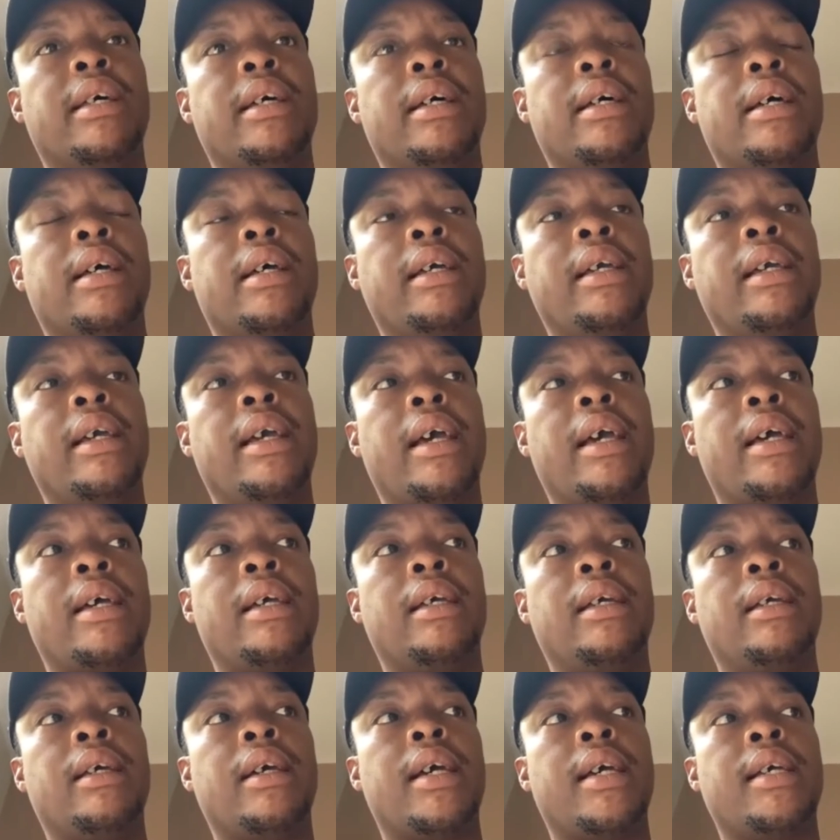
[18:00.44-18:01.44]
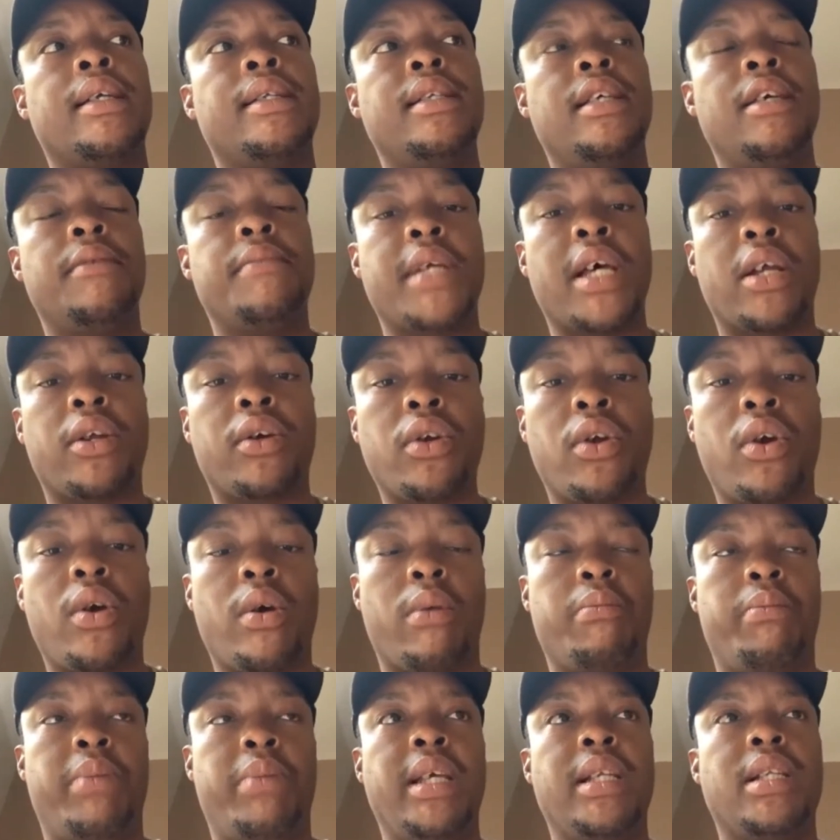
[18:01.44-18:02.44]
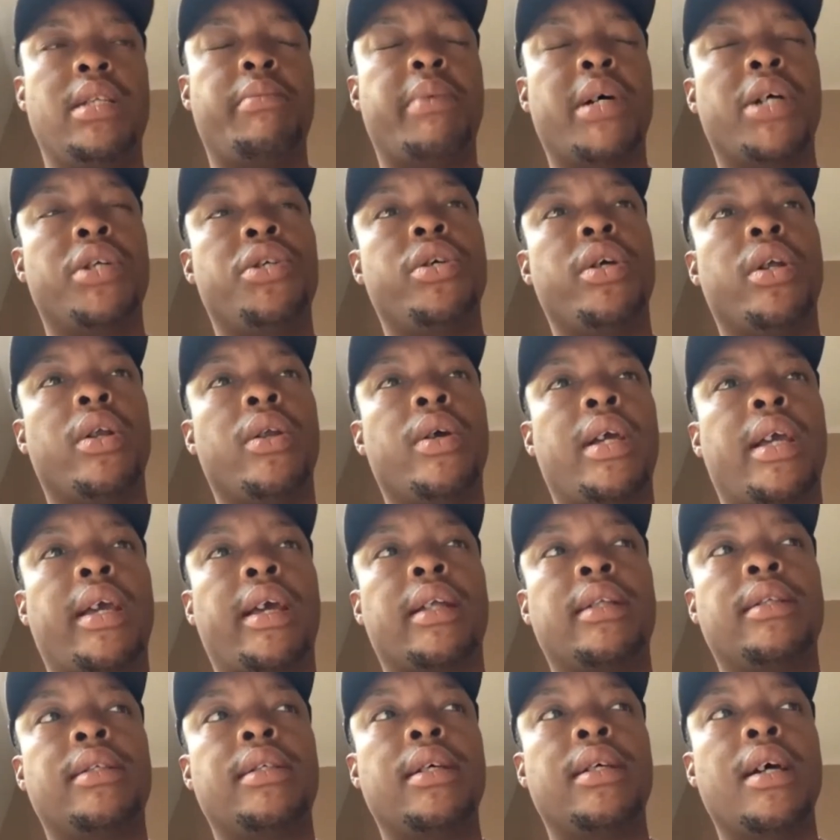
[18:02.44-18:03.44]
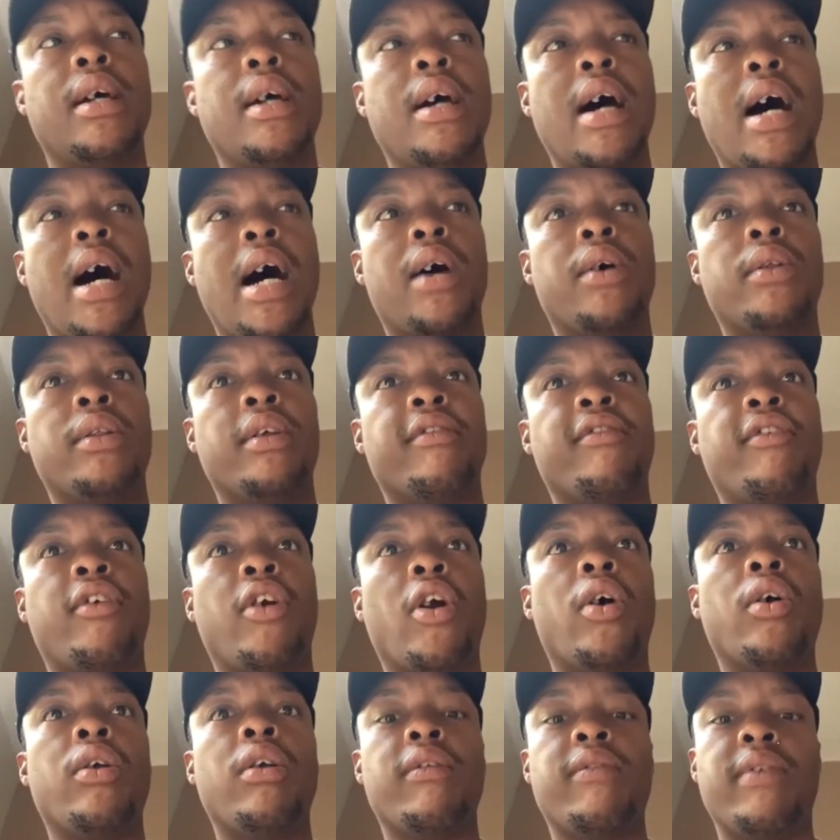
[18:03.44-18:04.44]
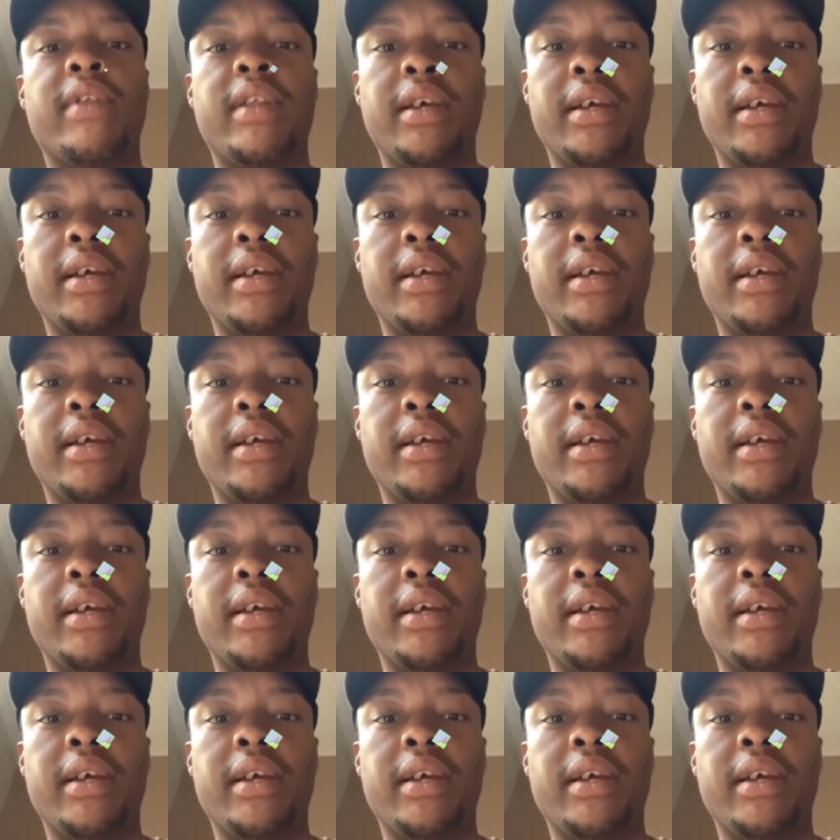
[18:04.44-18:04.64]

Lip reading: a team that could compete, but you look at how they've grown over the